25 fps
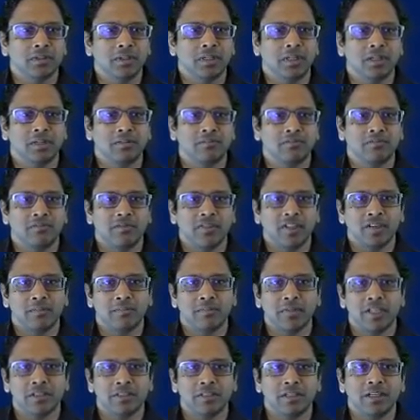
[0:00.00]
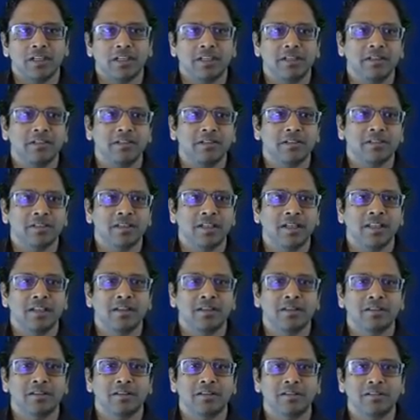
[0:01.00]
And we are basically
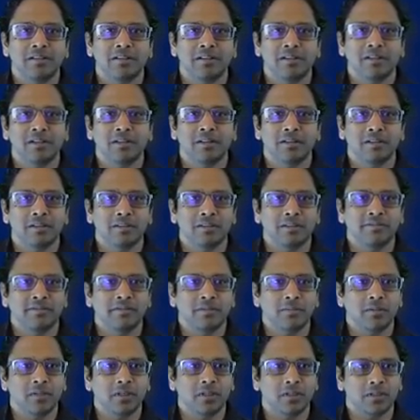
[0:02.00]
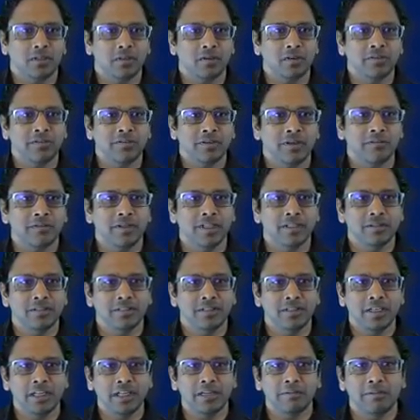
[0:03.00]
saying the row format,
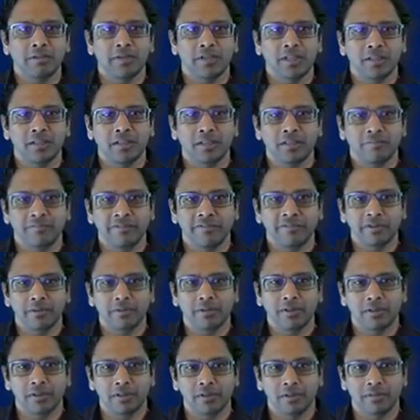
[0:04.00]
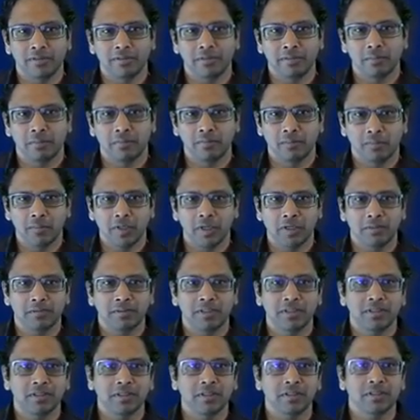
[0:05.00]
the delimitating
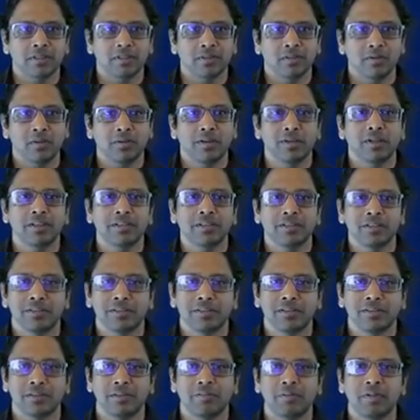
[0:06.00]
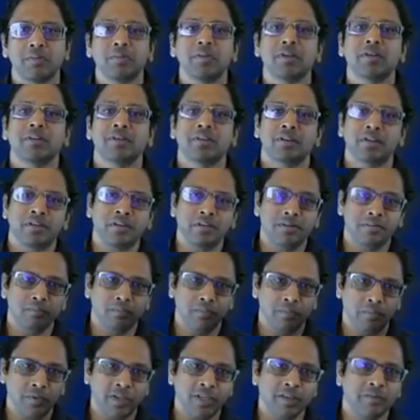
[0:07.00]
parameter is a colon. So remember in
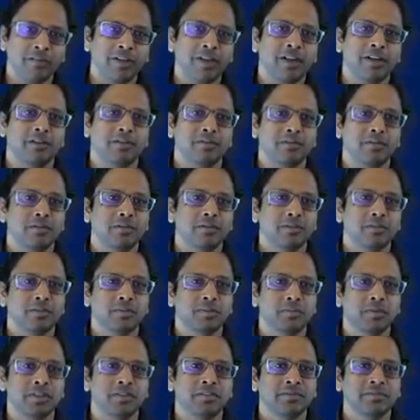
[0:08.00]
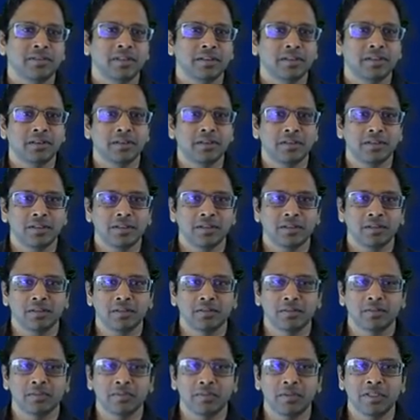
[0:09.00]
Pig we had to go specify that
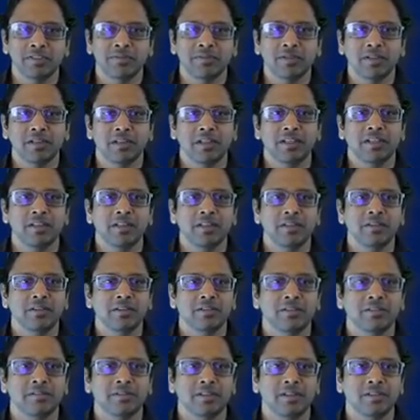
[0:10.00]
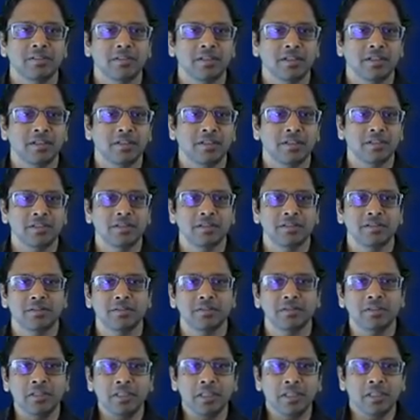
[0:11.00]
specifically, so we're doing it here too.